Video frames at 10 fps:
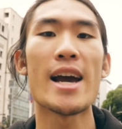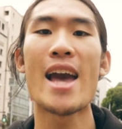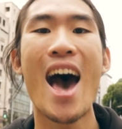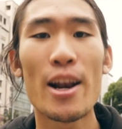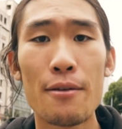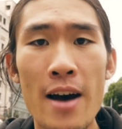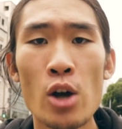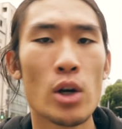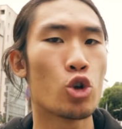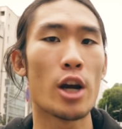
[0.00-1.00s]
I added
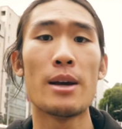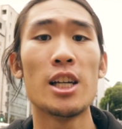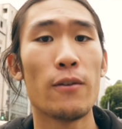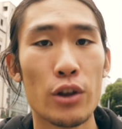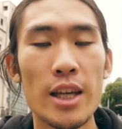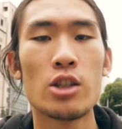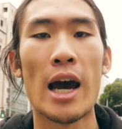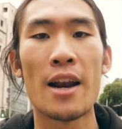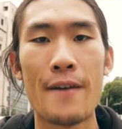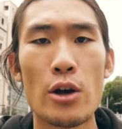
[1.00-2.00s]
value, I tried many different things to
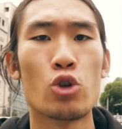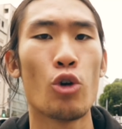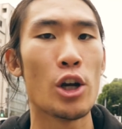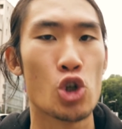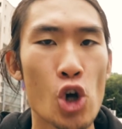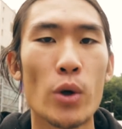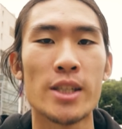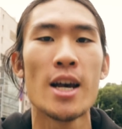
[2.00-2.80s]
add value, I tried jokes,